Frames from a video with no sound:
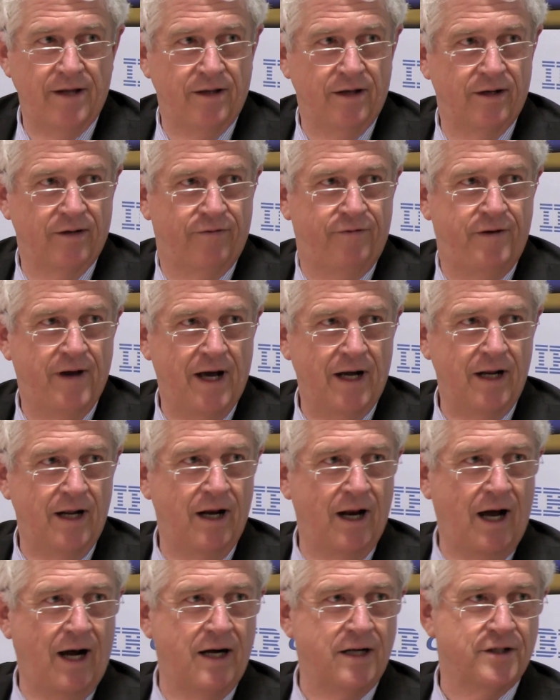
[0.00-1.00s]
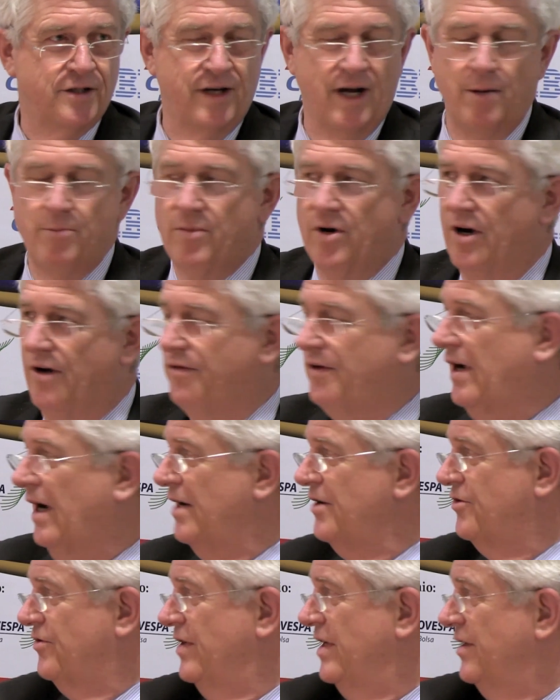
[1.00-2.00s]
the fairly large number of
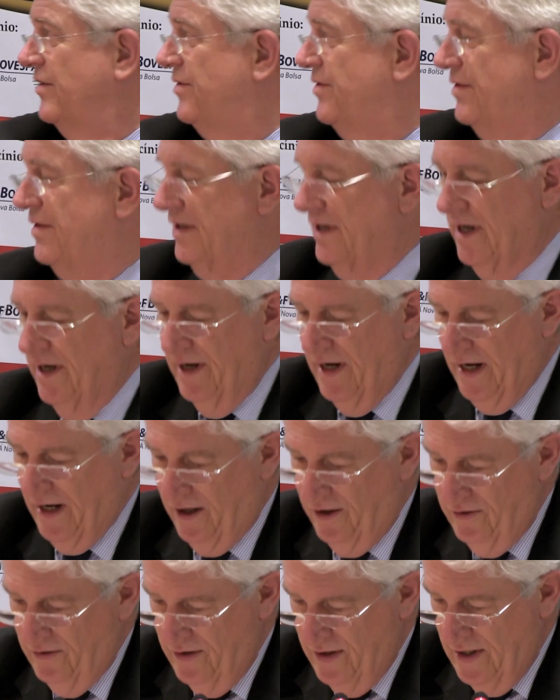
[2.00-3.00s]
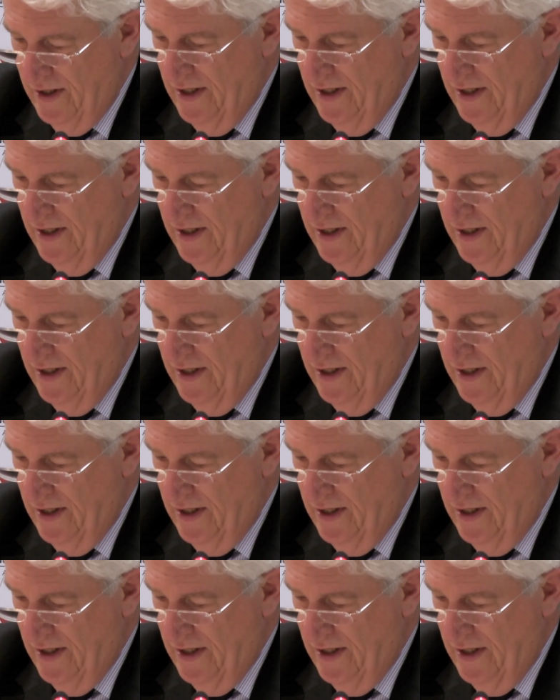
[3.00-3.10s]
countries now